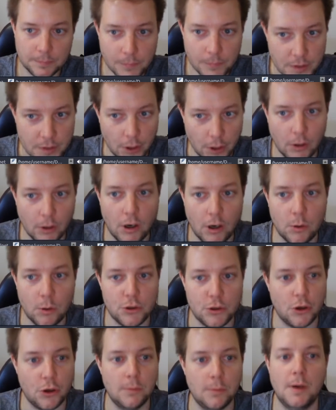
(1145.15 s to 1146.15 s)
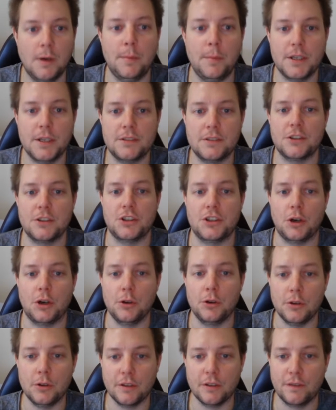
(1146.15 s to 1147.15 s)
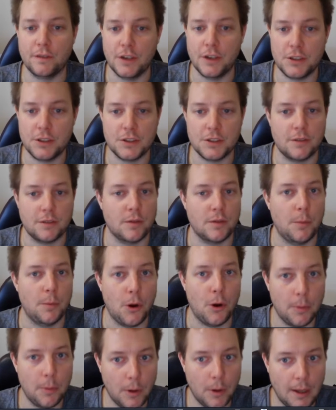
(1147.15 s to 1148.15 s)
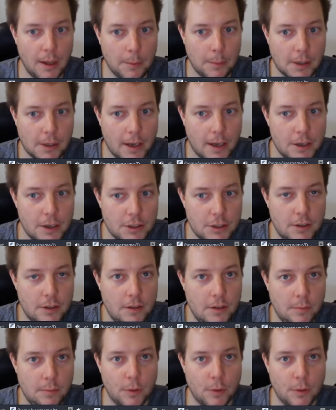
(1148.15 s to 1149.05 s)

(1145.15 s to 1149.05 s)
So I'll try my best to show you the features of the mobile application,